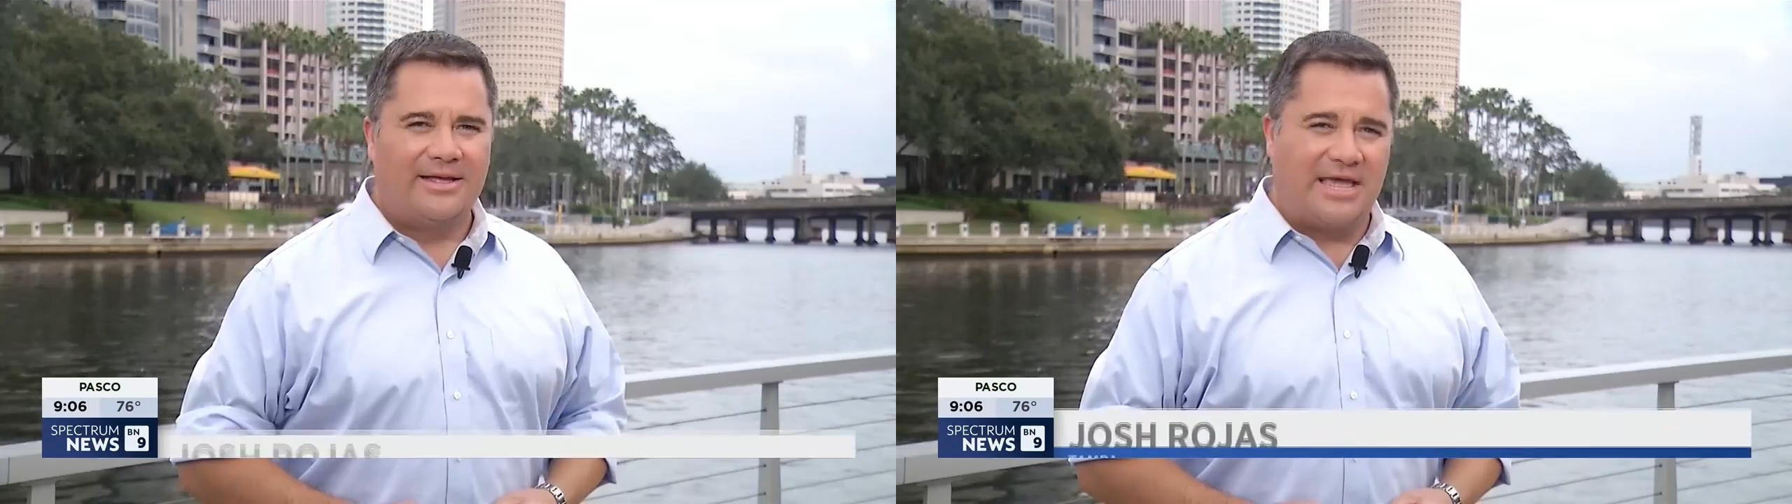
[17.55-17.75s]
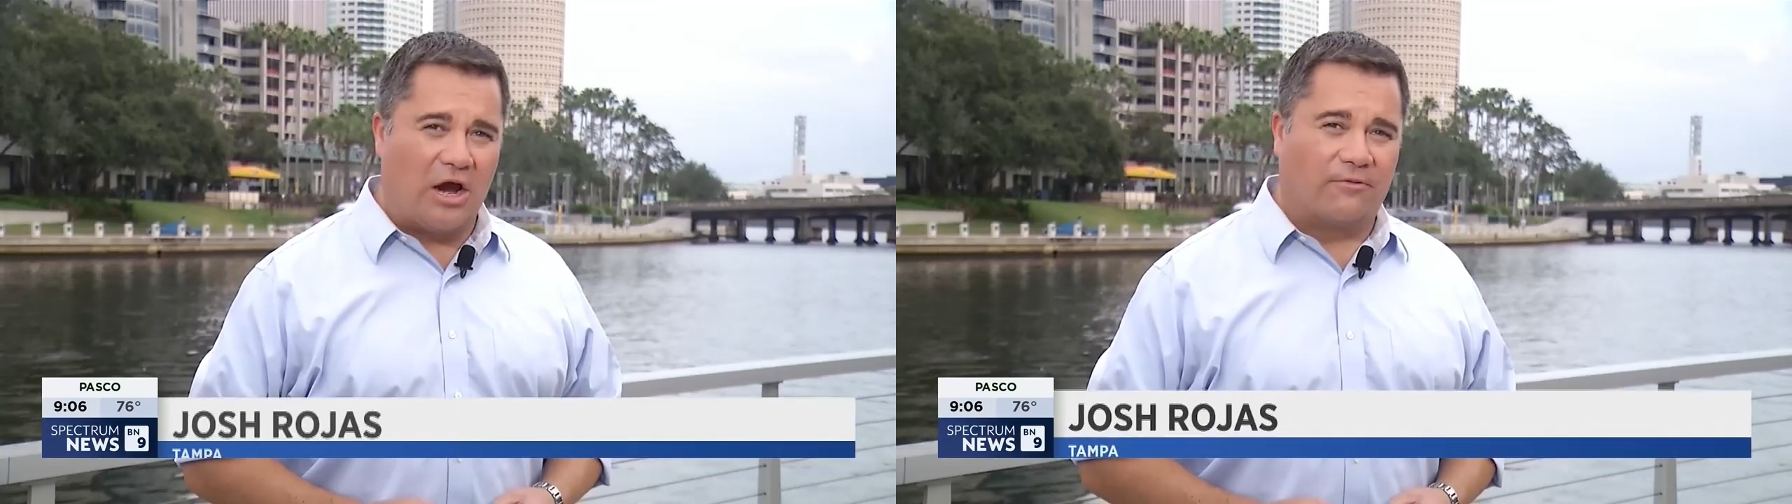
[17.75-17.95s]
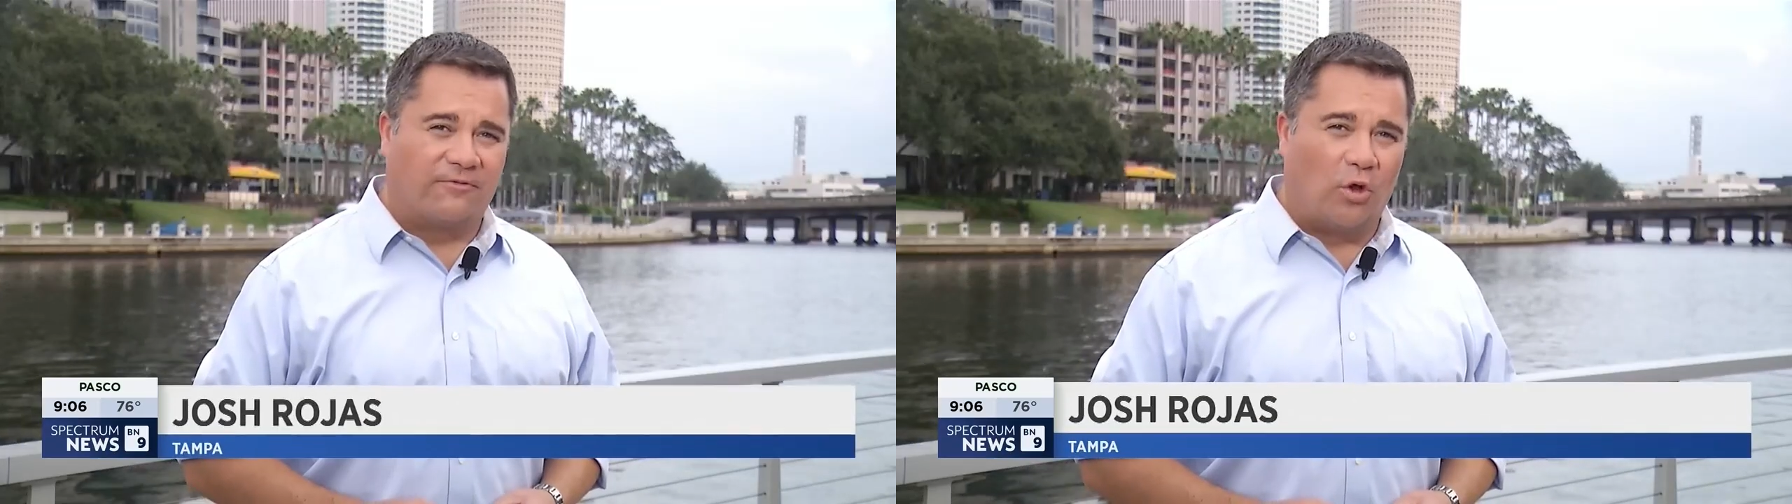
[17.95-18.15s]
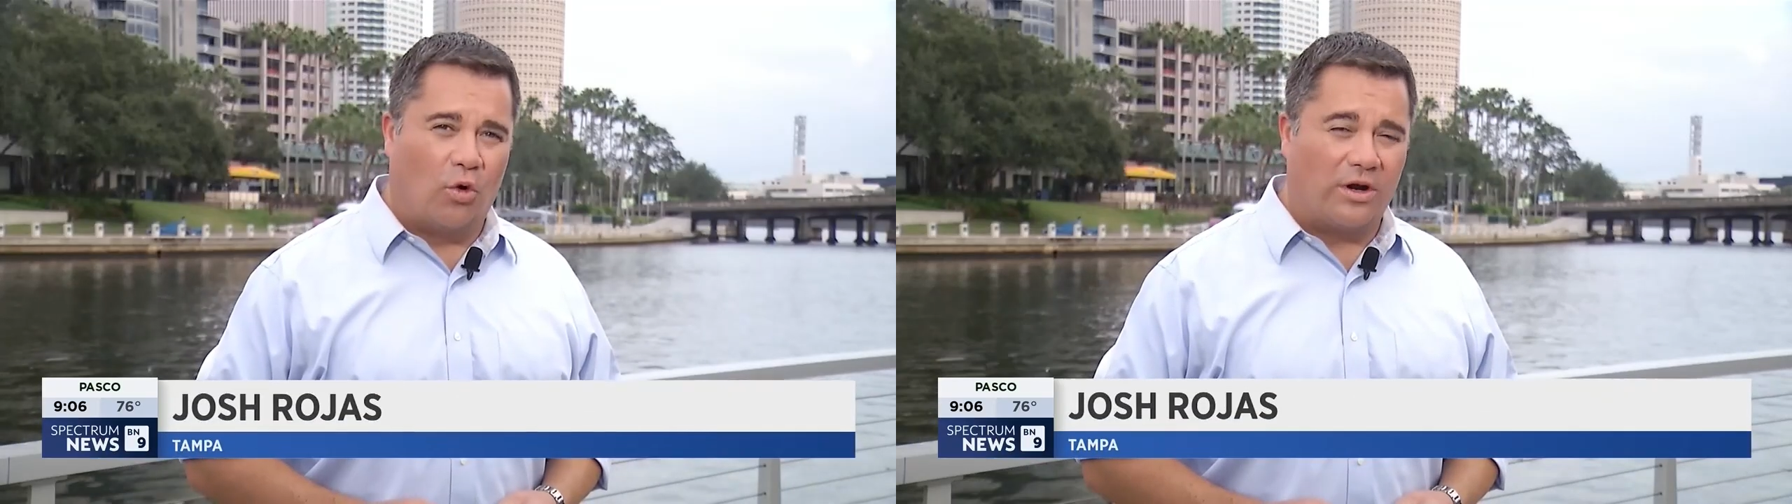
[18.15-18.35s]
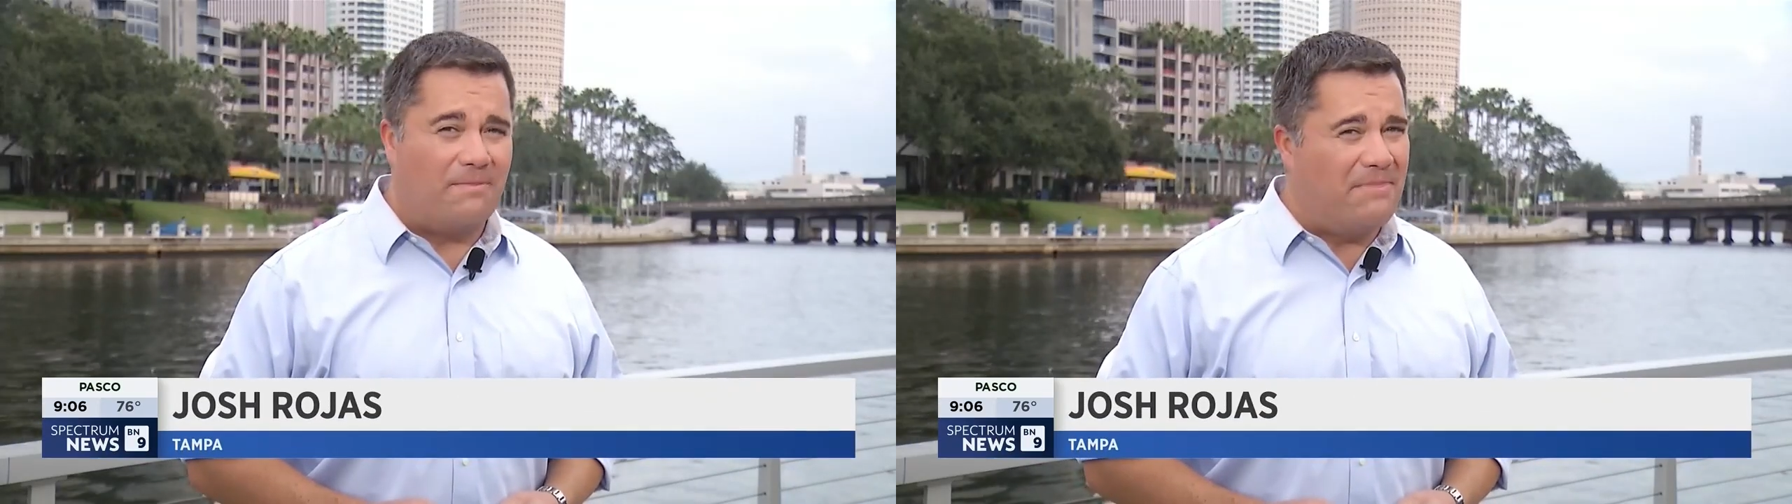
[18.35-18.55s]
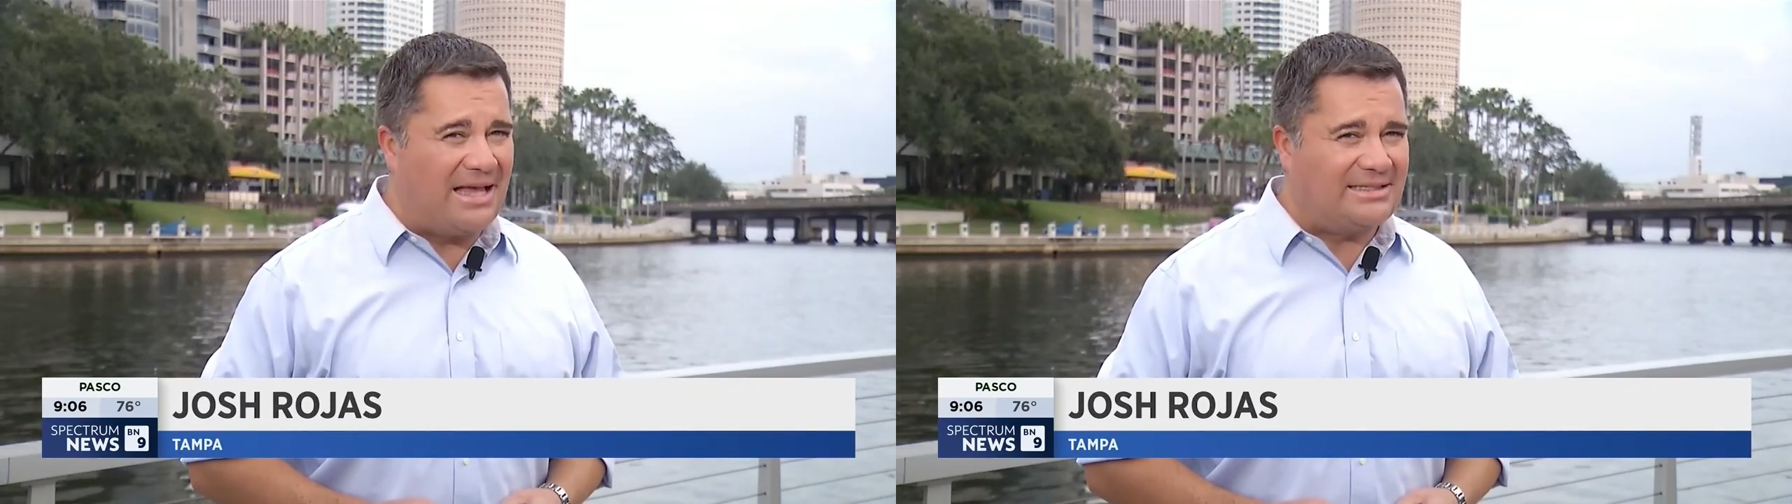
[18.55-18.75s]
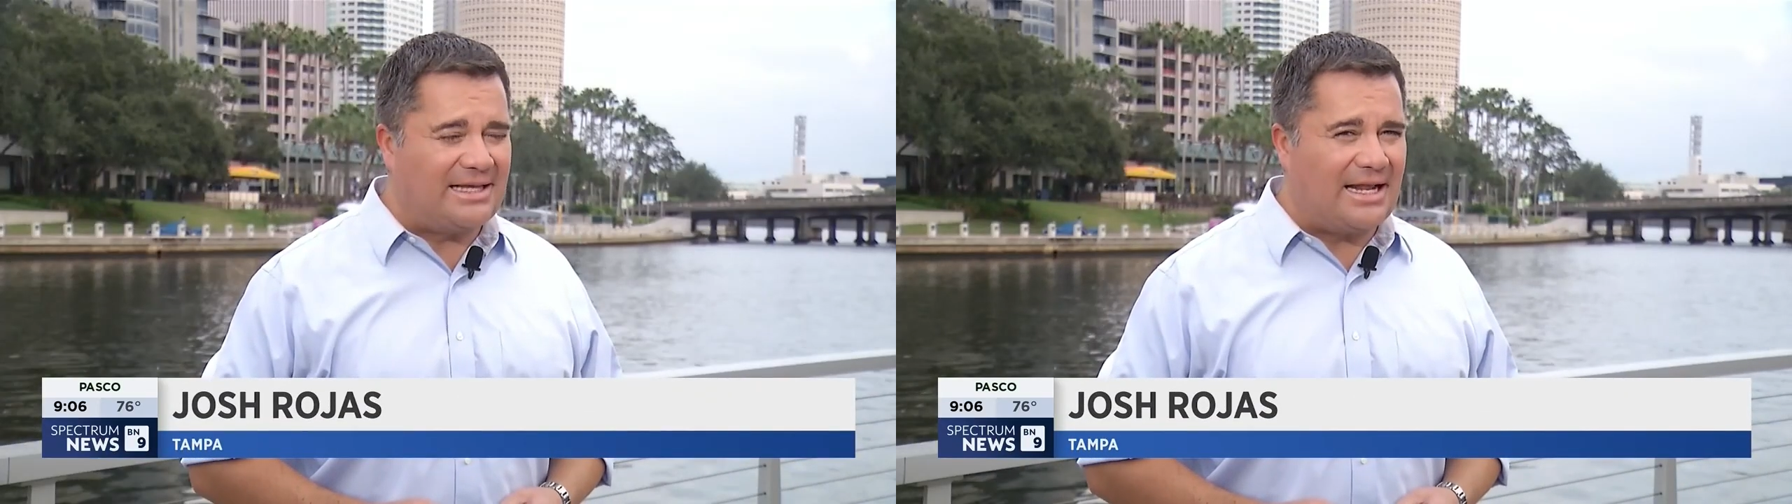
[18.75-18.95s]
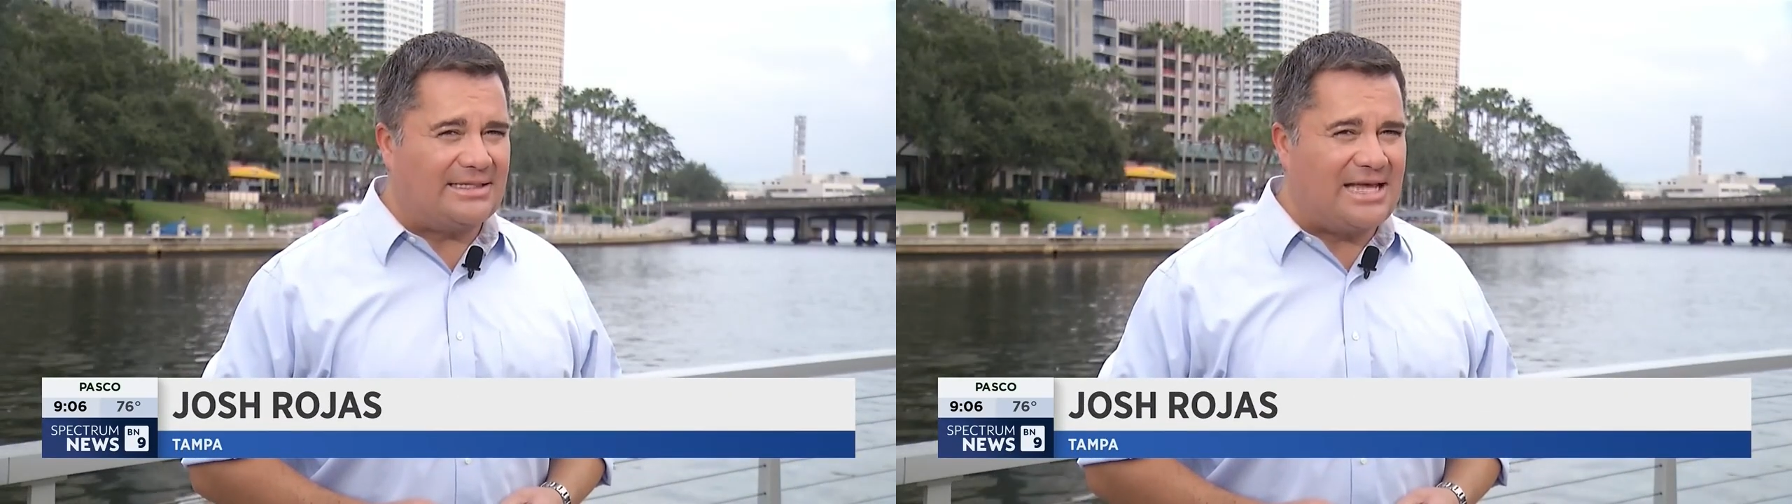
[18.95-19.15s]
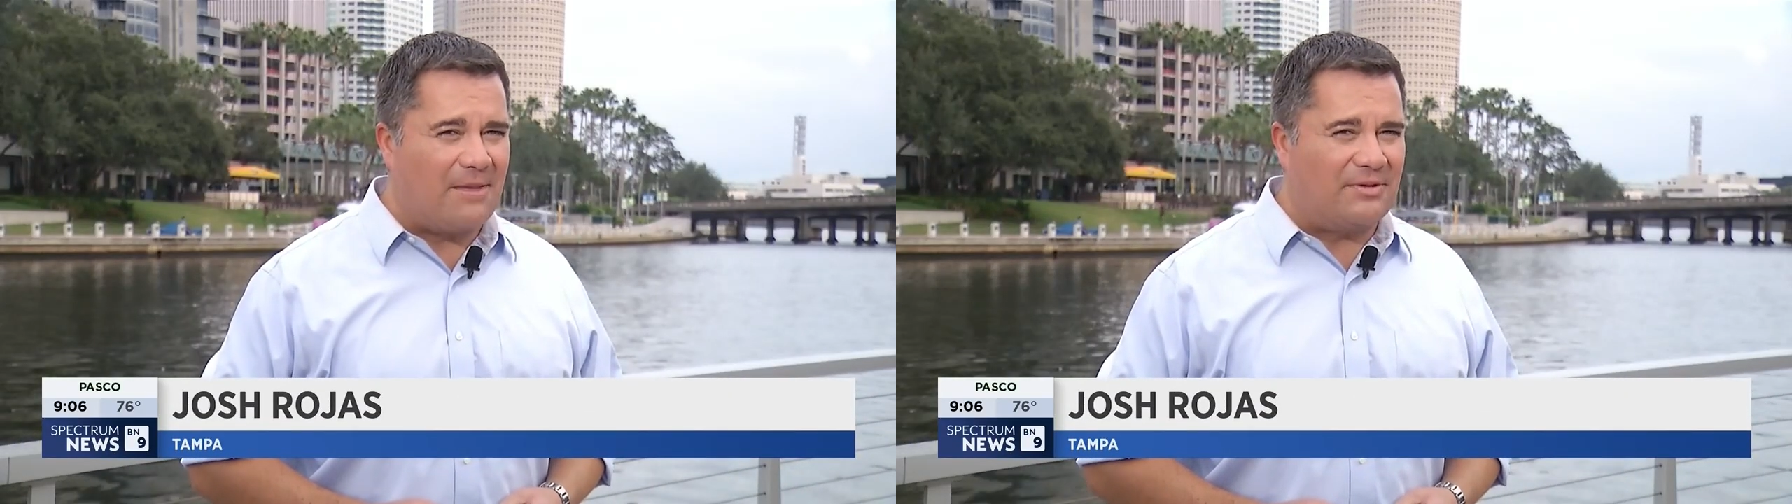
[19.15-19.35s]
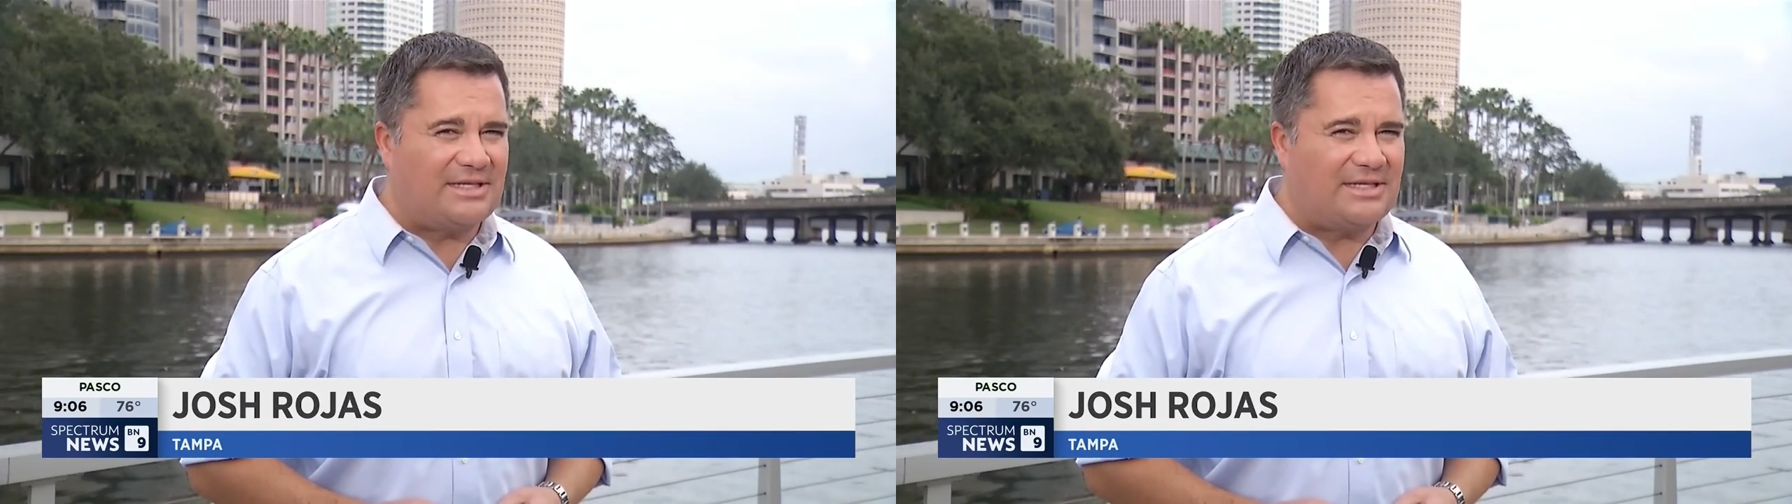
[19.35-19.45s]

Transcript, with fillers: CAIR Florida, based out of Tampa,